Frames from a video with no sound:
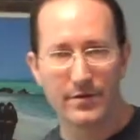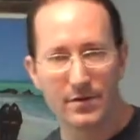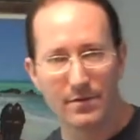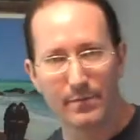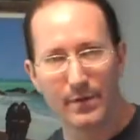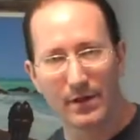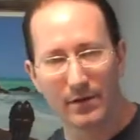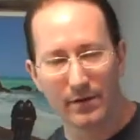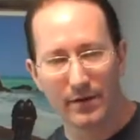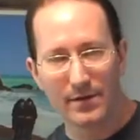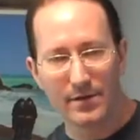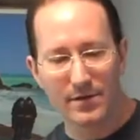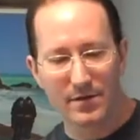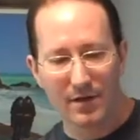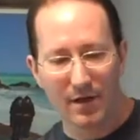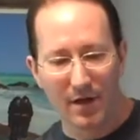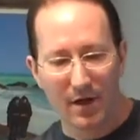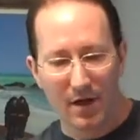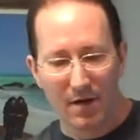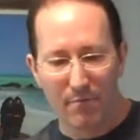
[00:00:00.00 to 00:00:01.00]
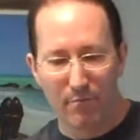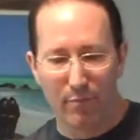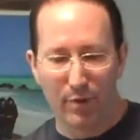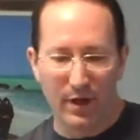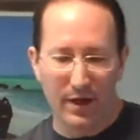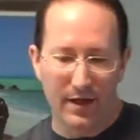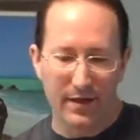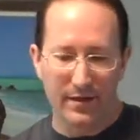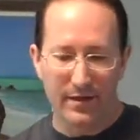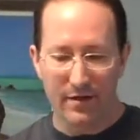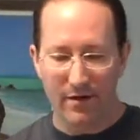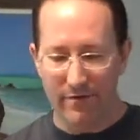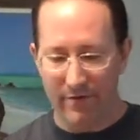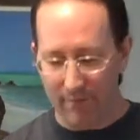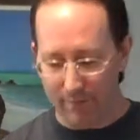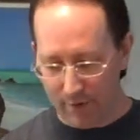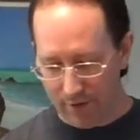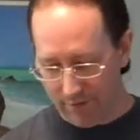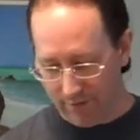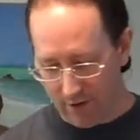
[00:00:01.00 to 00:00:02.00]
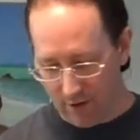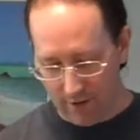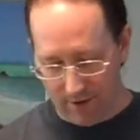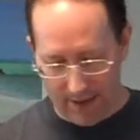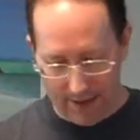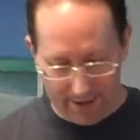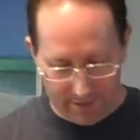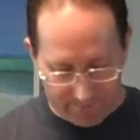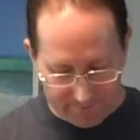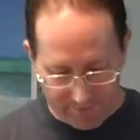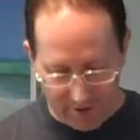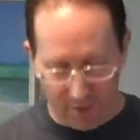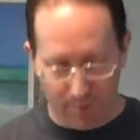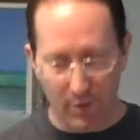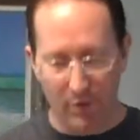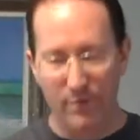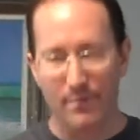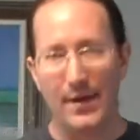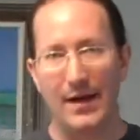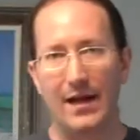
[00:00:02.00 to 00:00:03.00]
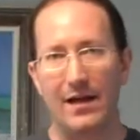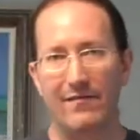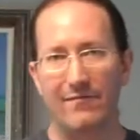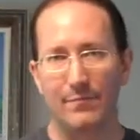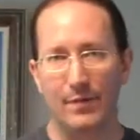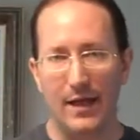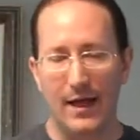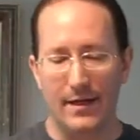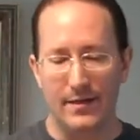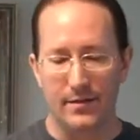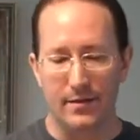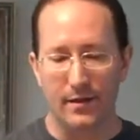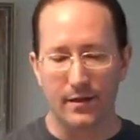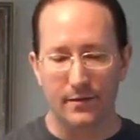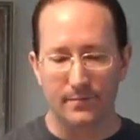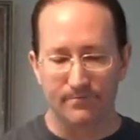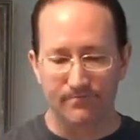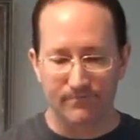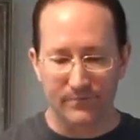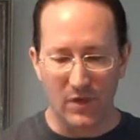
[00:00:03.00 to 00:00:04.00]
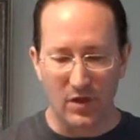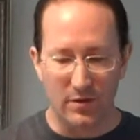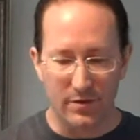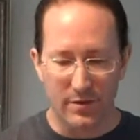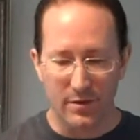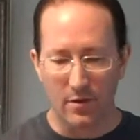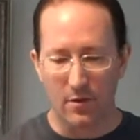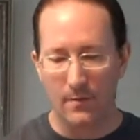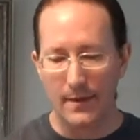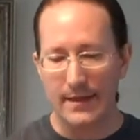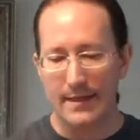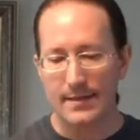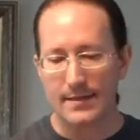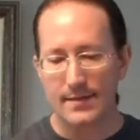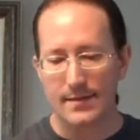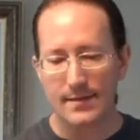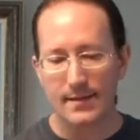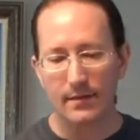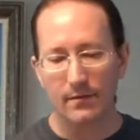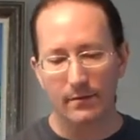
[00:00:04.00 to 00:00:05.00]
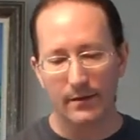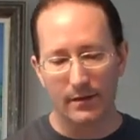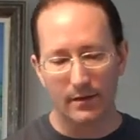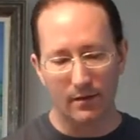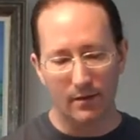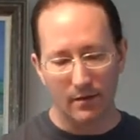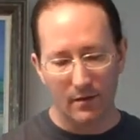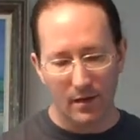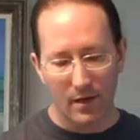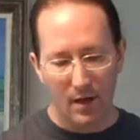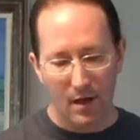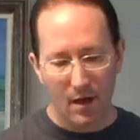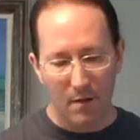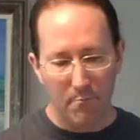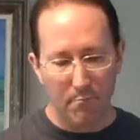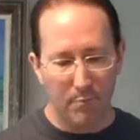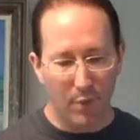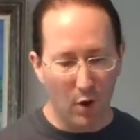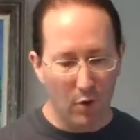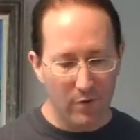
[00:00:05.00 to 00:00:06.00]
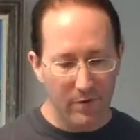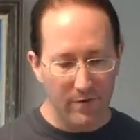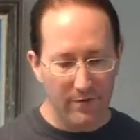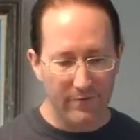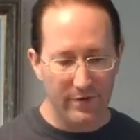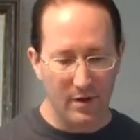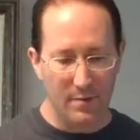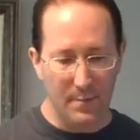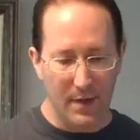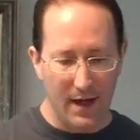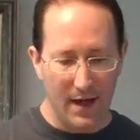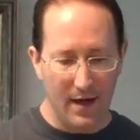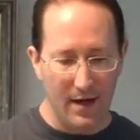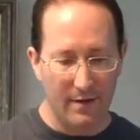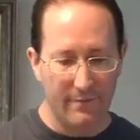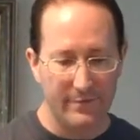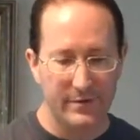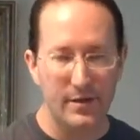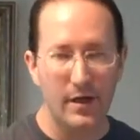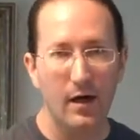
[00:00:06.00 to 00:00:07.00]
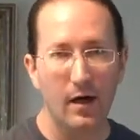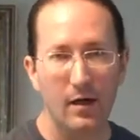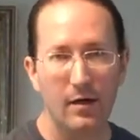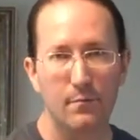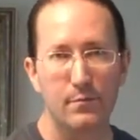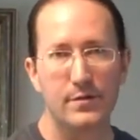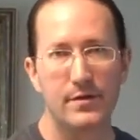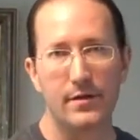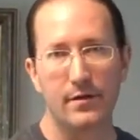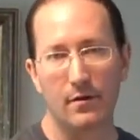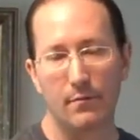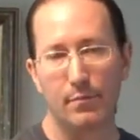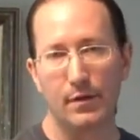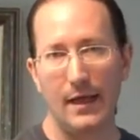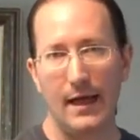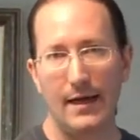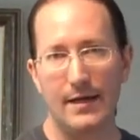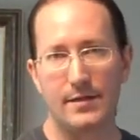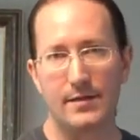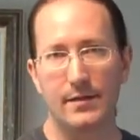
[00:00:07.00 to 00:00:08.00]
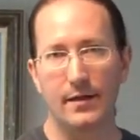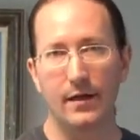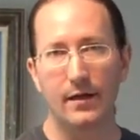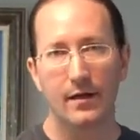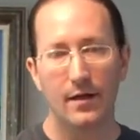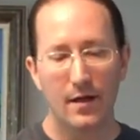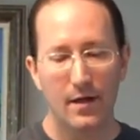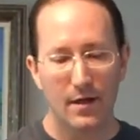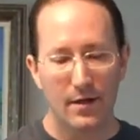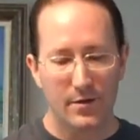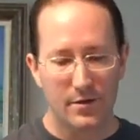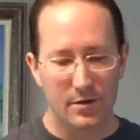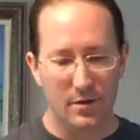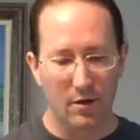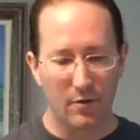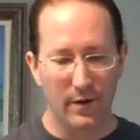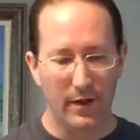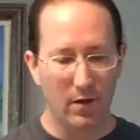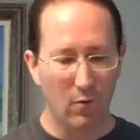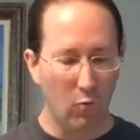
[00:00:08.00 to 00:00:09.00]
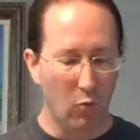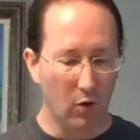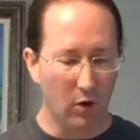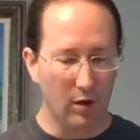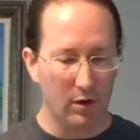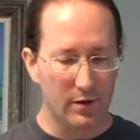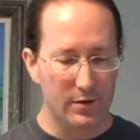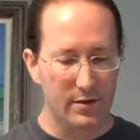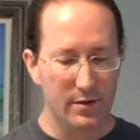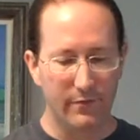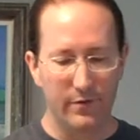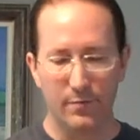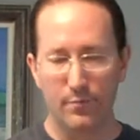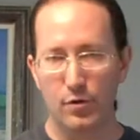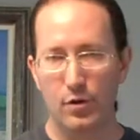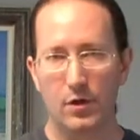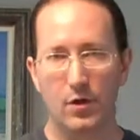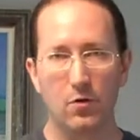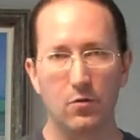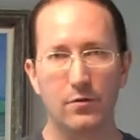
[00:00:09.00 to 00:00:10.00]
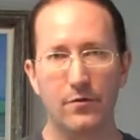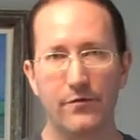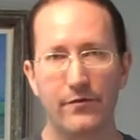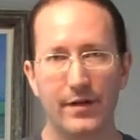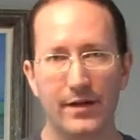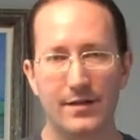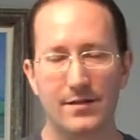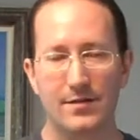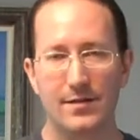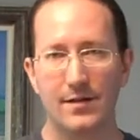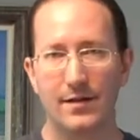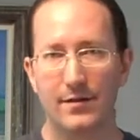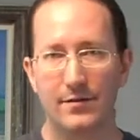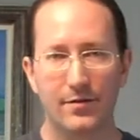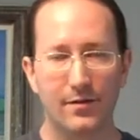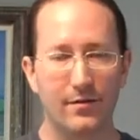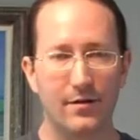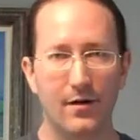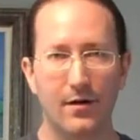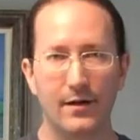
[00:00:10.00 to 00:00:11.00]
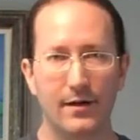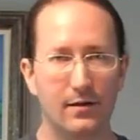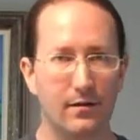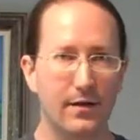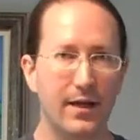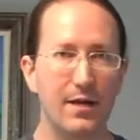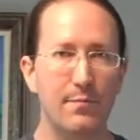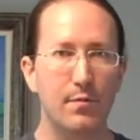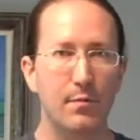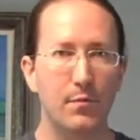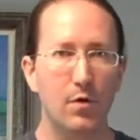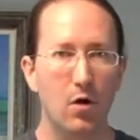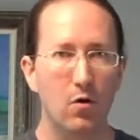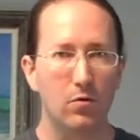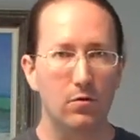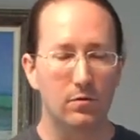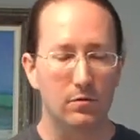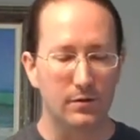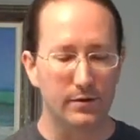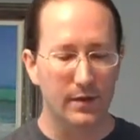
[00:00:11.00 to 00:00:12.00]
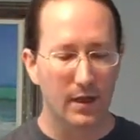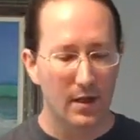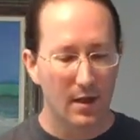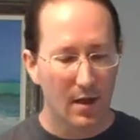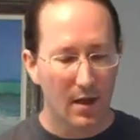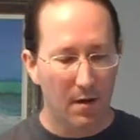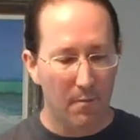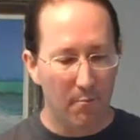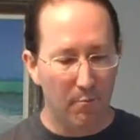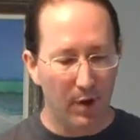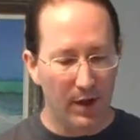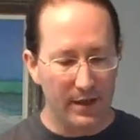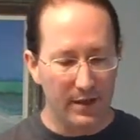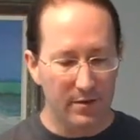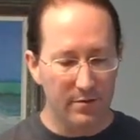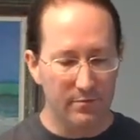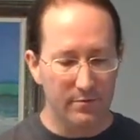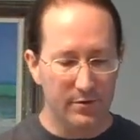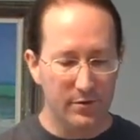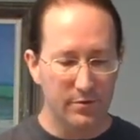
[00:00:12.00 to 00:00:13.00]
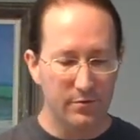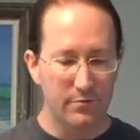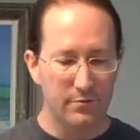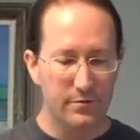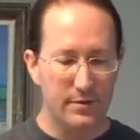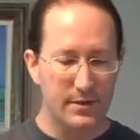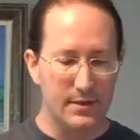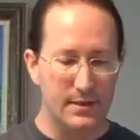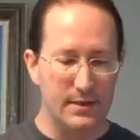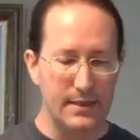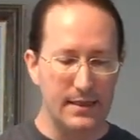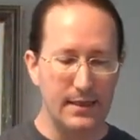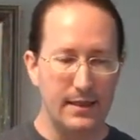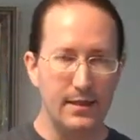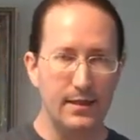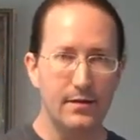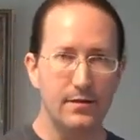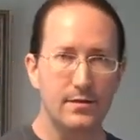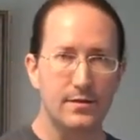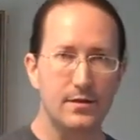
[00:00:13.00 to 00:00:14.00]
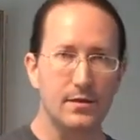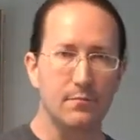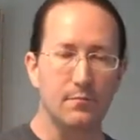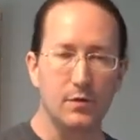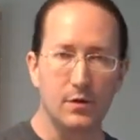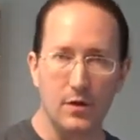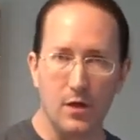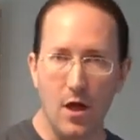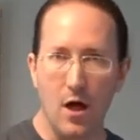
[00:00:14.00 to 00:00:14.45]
this appearance. But, you know, they're both all right. They're both made out of plastic. Also, interior, both of them have tubs that are plastic so it works if you put cold things in and turn it on, it'll keep them cold, but you do see some